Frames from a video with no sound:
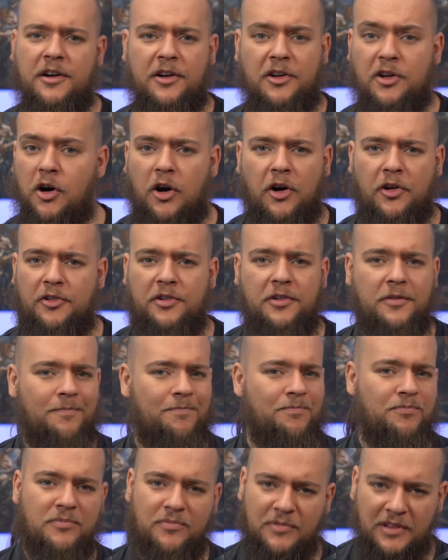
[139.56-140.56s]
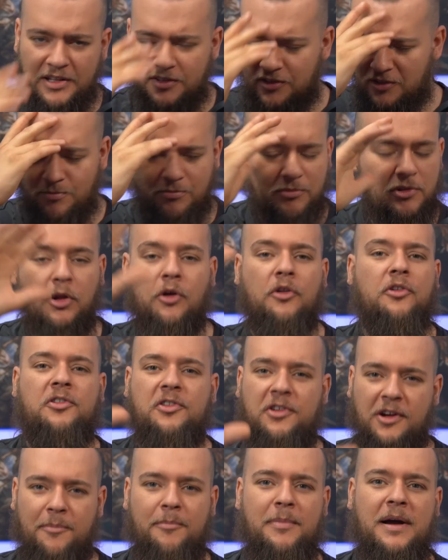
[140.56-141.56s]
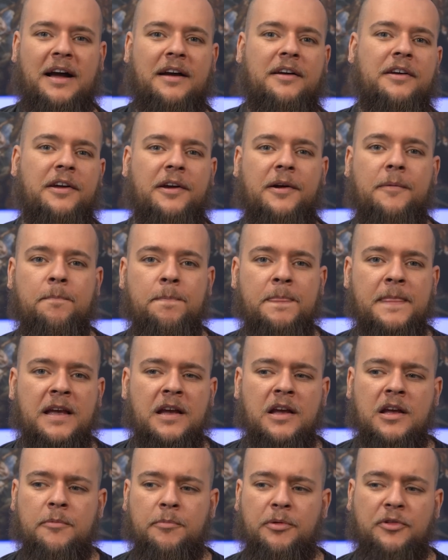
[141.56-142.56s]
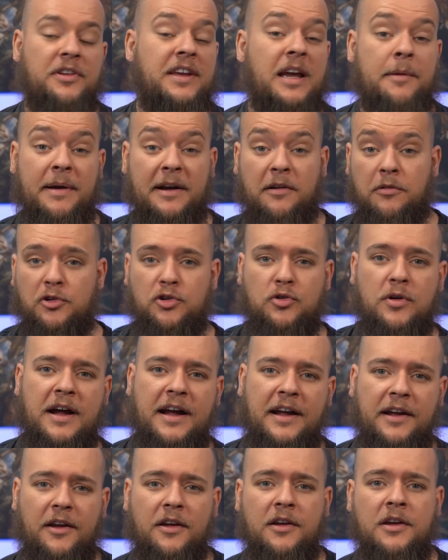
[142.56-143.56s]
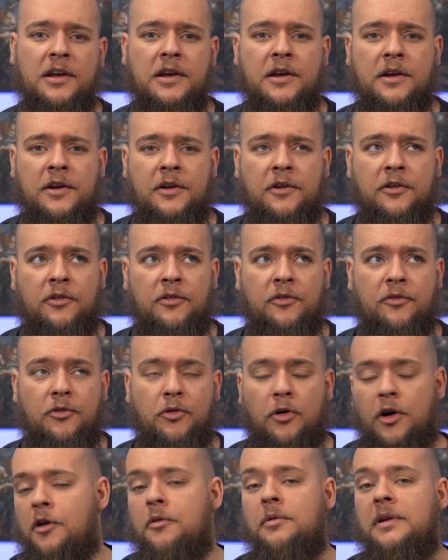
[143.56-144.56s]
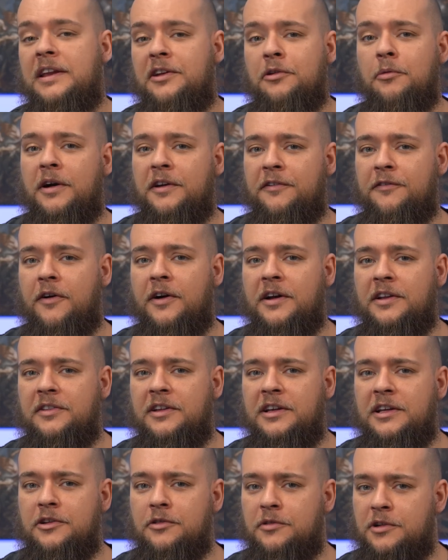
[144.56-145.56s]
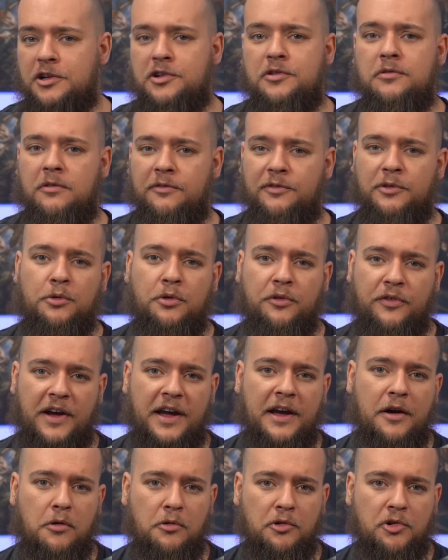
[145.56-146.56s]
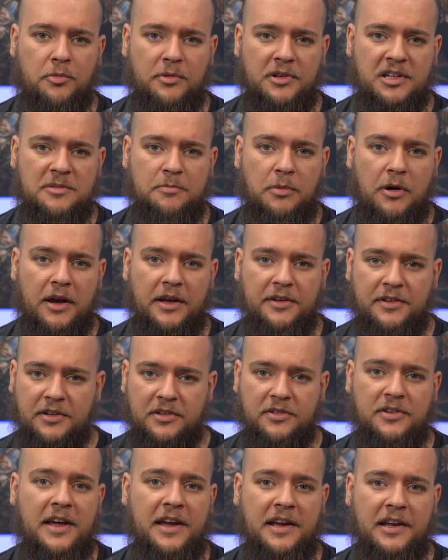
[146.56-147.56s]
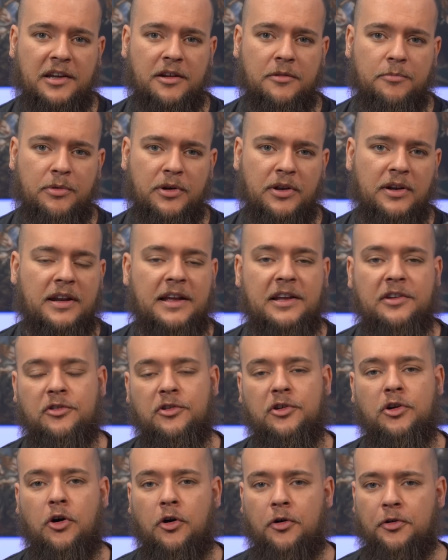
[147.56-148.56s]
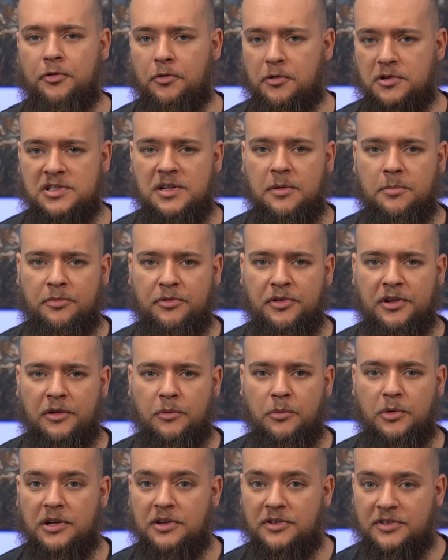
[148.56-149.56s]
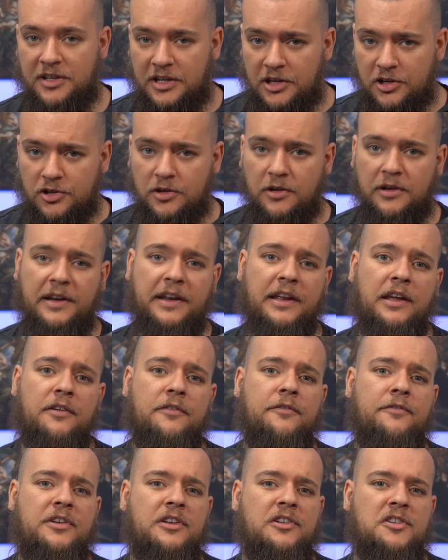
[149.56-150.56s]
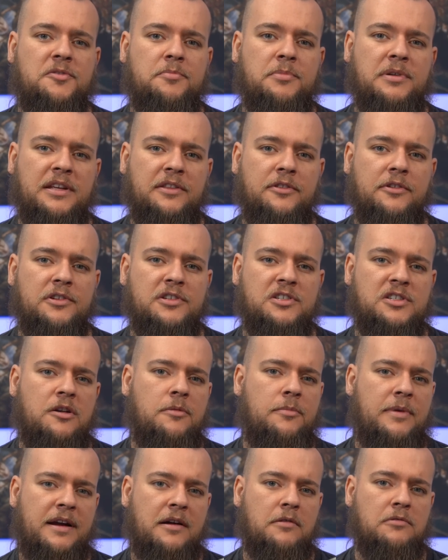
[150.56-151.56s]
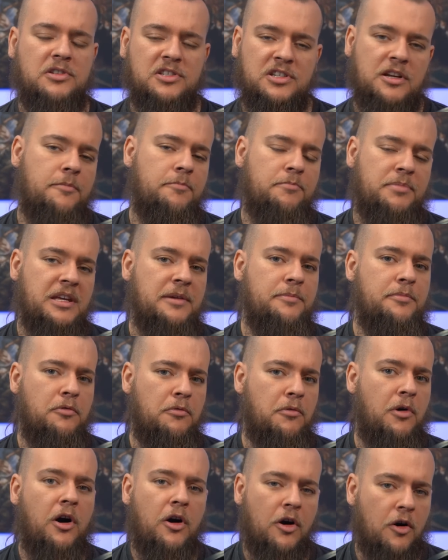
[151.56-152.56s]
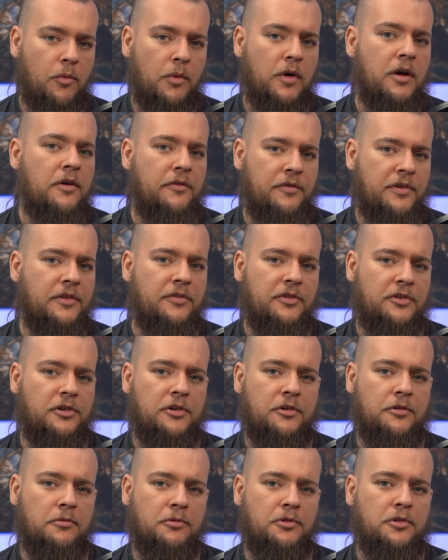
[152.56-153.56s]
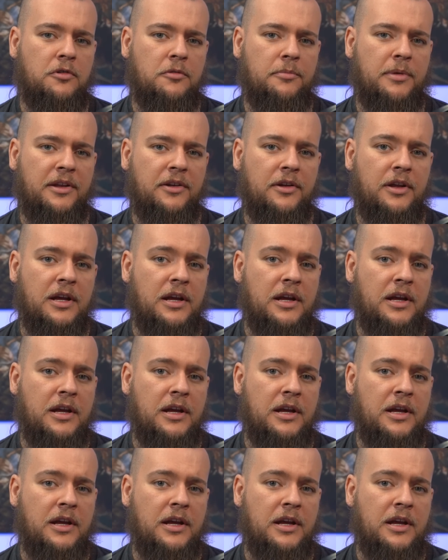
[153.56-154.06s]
God. There's lots to unpack here. But to get back on track, not only do I find the traditional view of hell to inspire disdain, but unless God or something would additionally convince me that somehow some people are worthy of eternal torment,